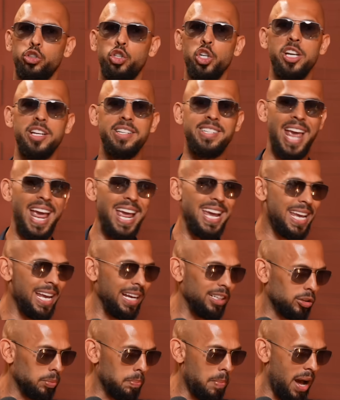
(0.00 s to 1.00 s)
She can take
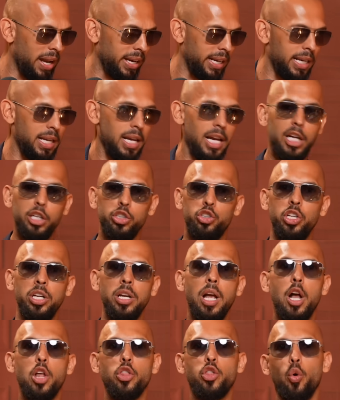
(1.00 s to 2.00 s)
his money.
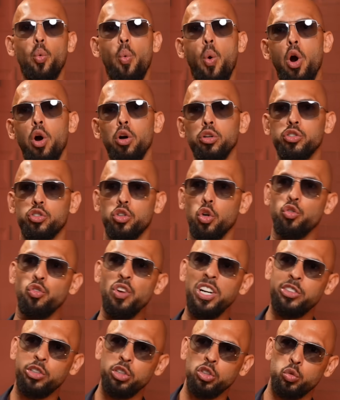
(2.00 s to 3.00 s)
The
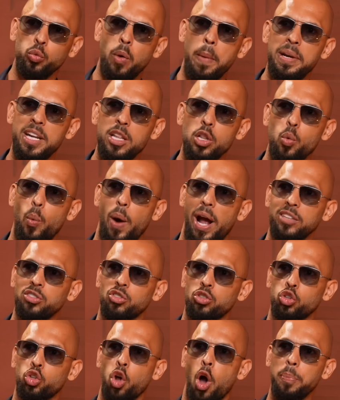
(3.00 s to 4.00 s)
richest women in the West,
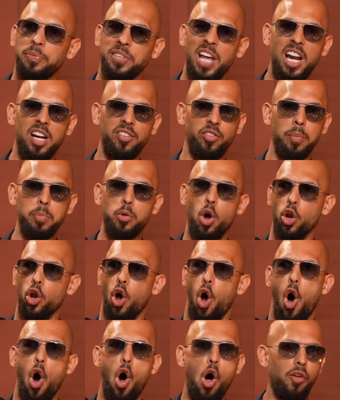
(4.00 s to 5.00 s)
the top 10 of them, got it
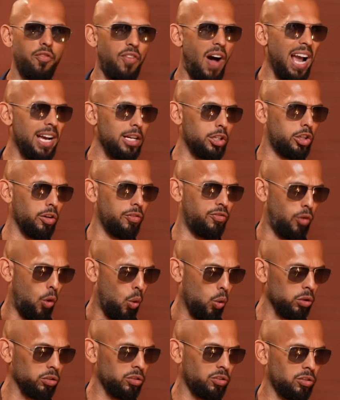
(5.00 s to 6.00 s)
all via
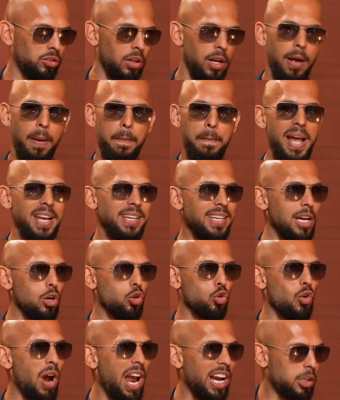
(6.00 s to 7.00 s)
divorce. Men get
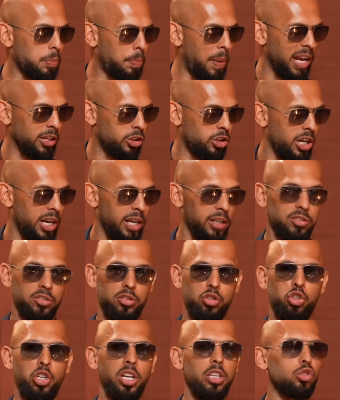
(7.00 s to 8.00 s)
wrecked by chicks.
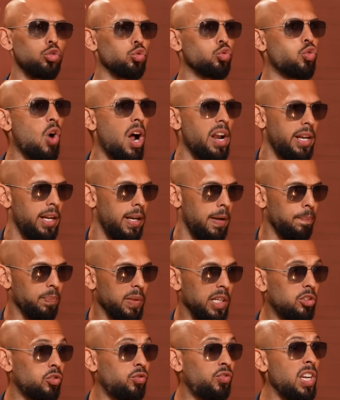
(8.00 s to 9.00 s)
Chicks run it.
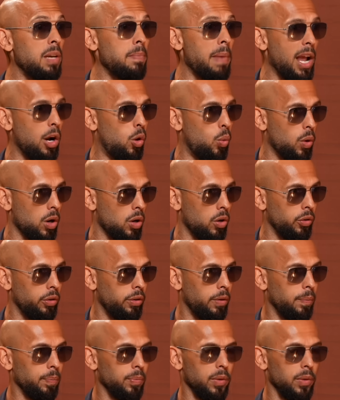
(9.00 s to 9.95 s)
It's female world.